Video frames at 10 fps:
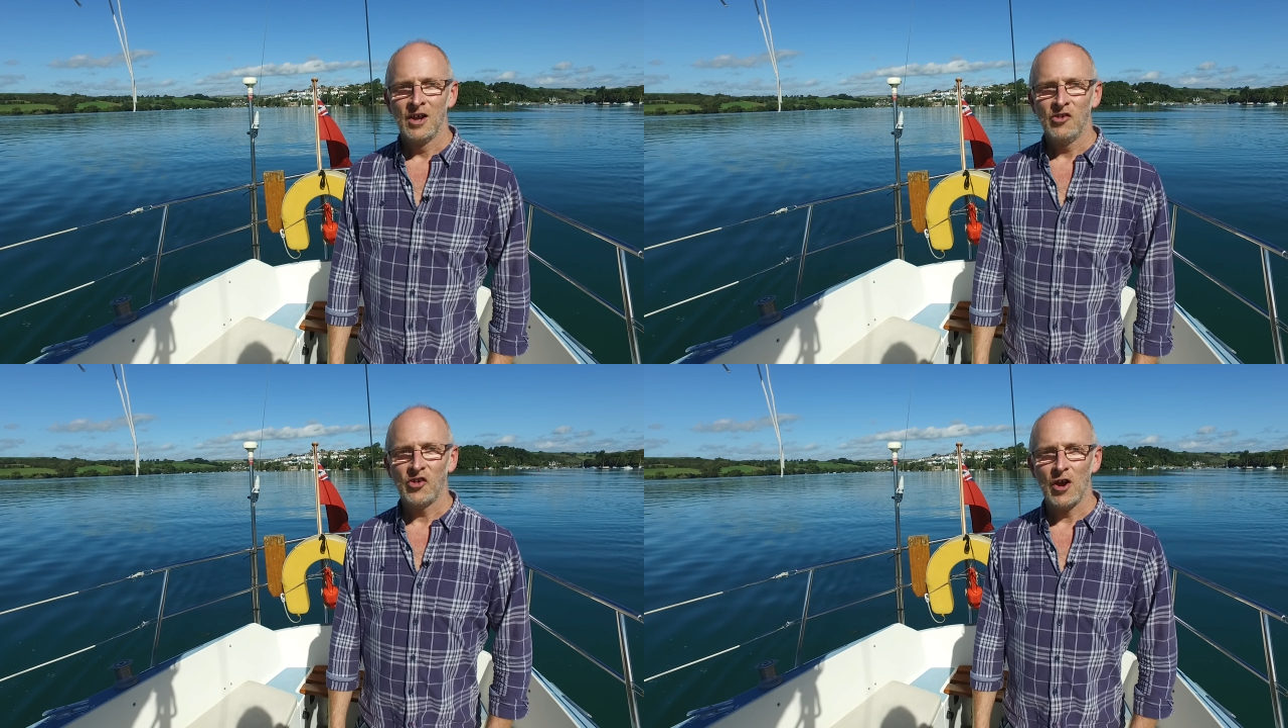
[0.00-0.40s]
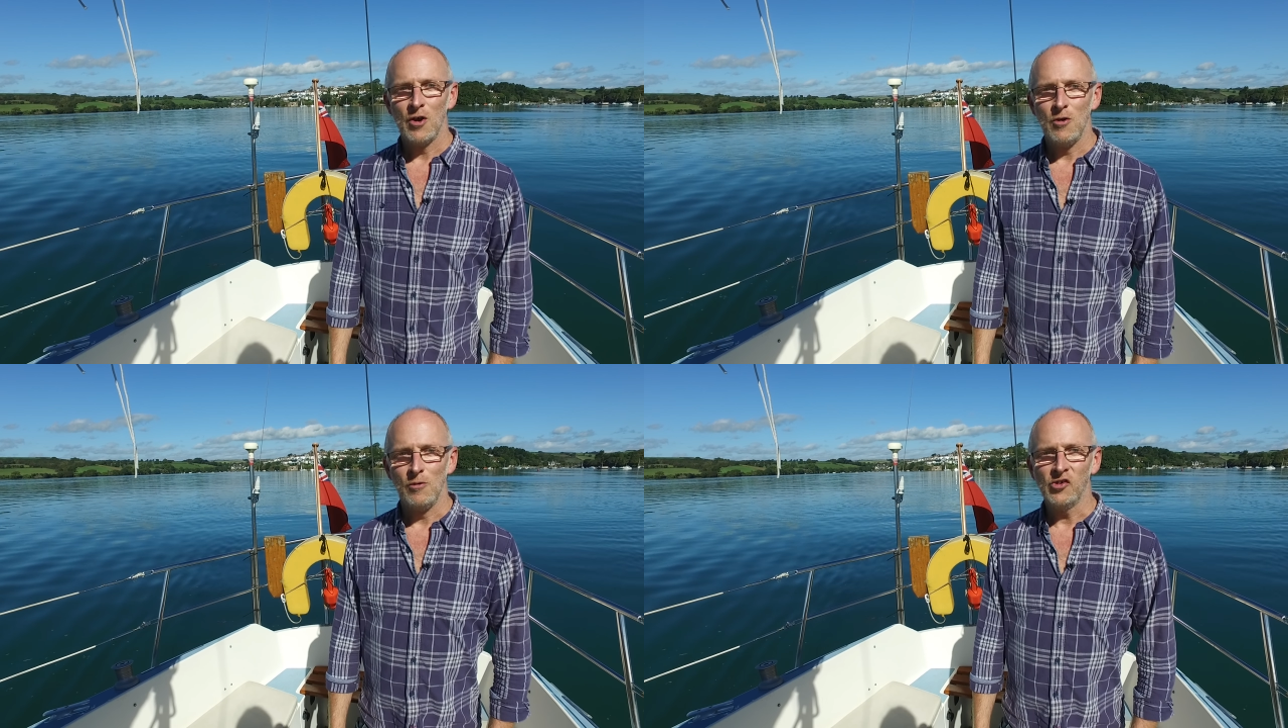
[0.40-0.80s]

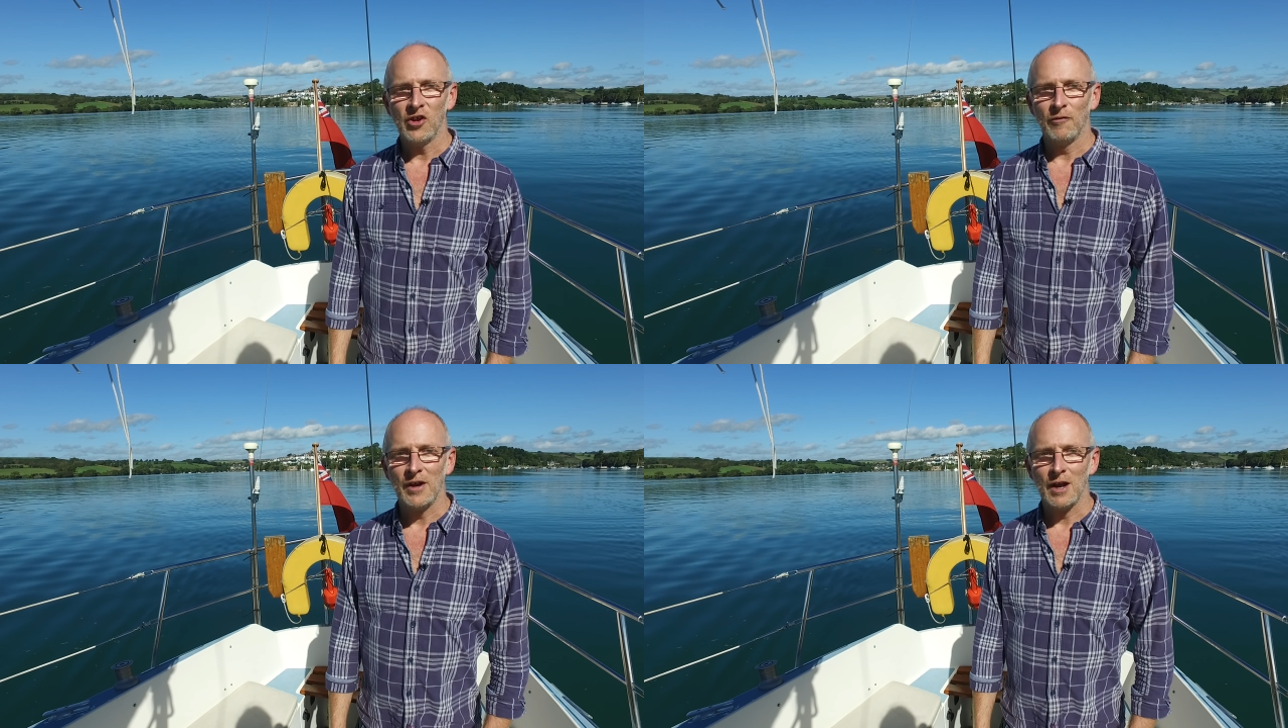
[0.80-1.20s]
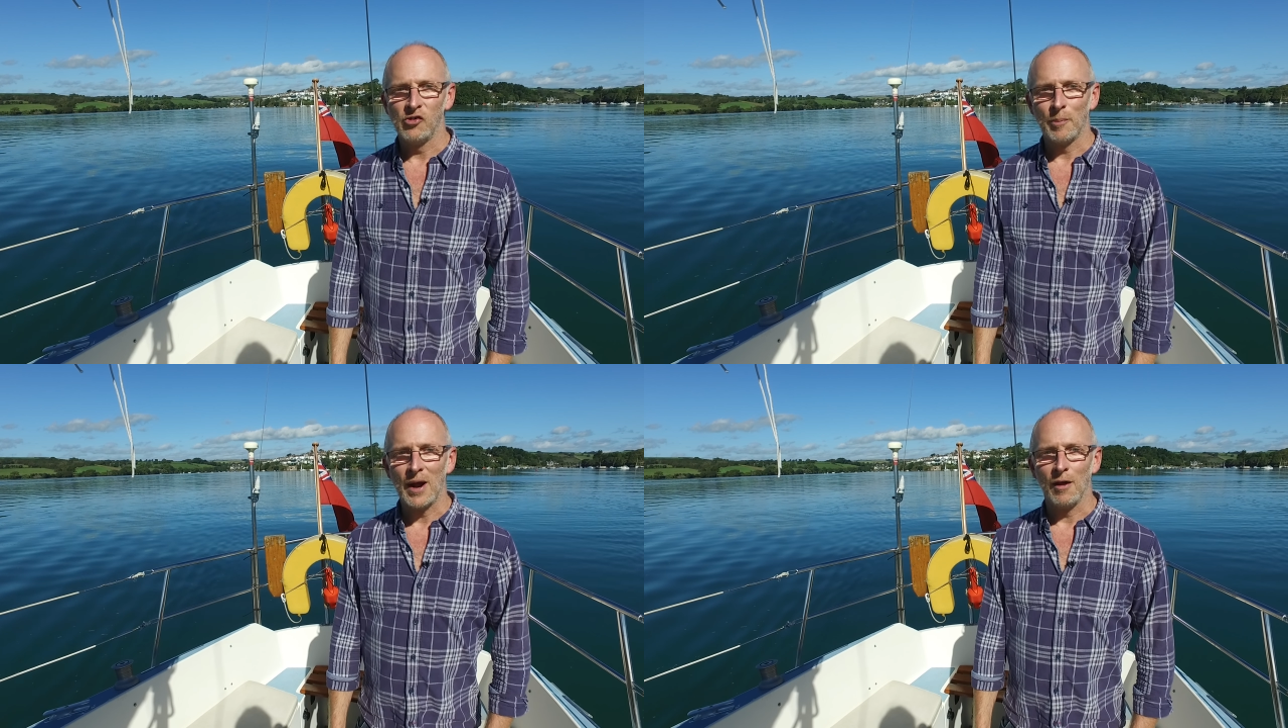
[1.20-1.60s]
So this little video is
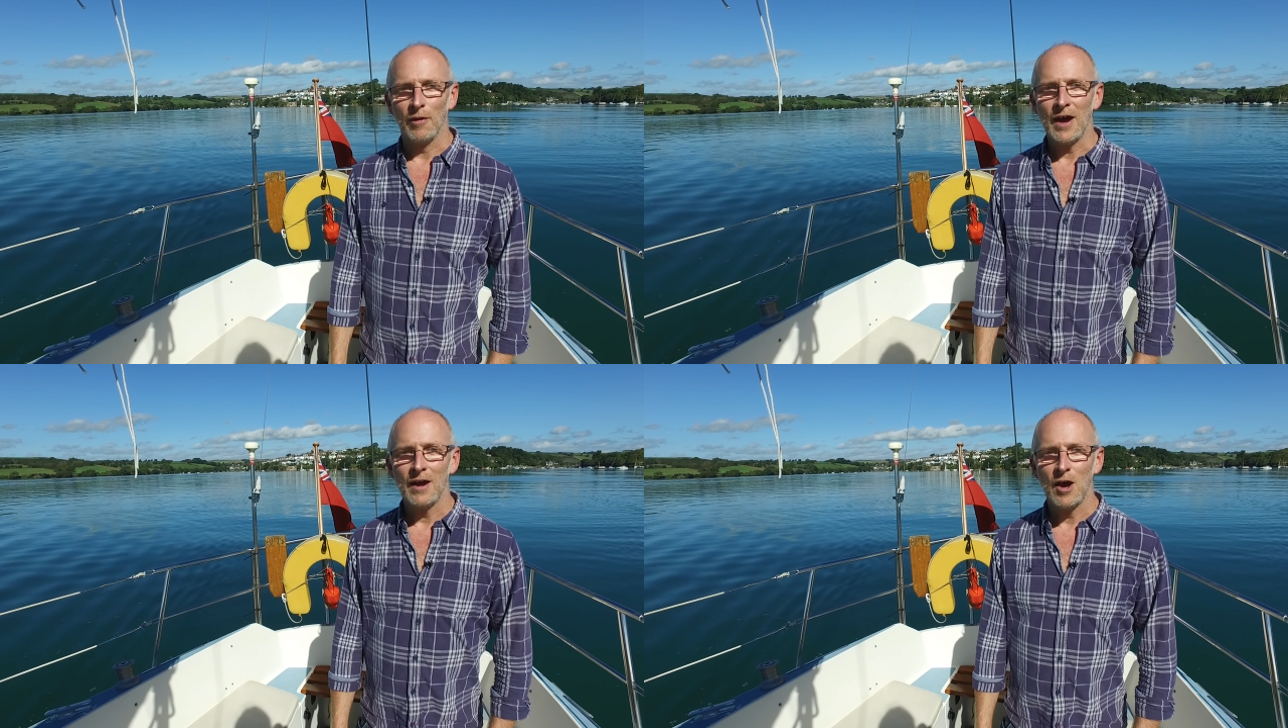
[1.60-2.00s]
about that.